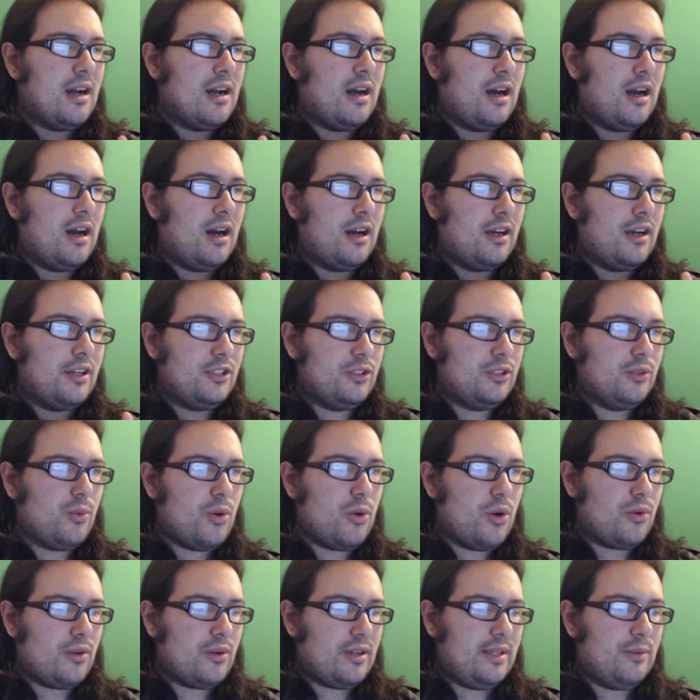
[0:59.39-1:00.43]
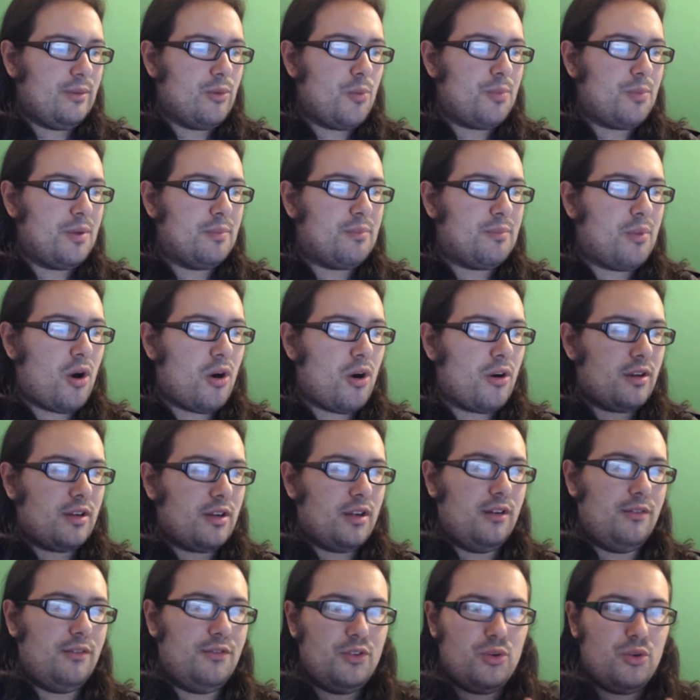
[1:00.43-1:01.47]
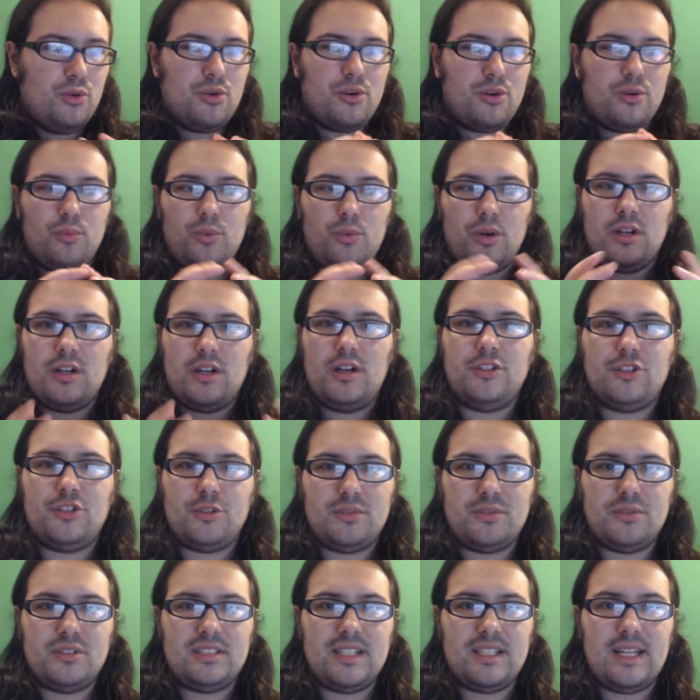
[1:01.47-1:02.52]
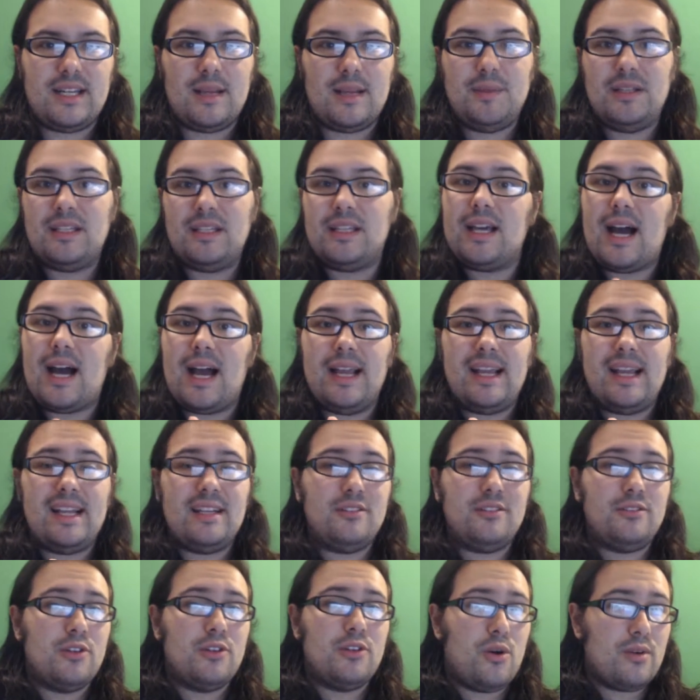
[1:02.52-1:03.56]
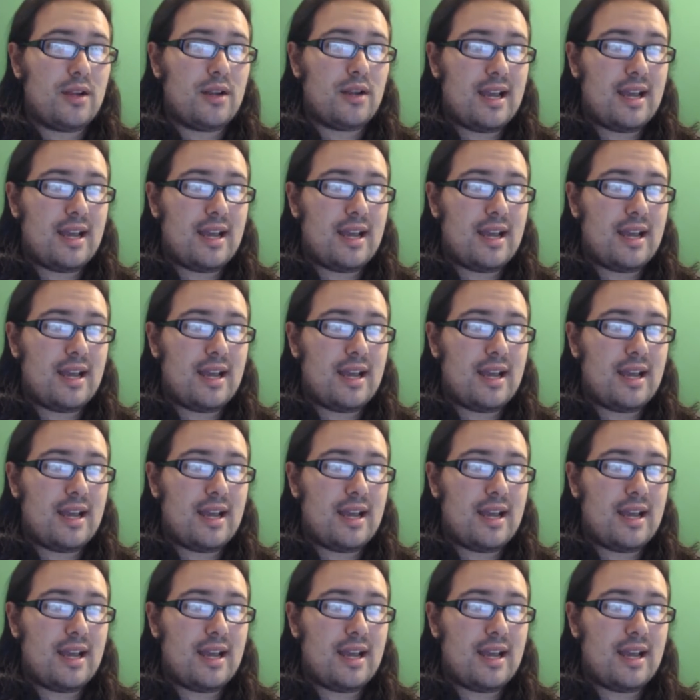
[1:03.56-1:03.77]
it won't be part of your 100%. I mean, I don't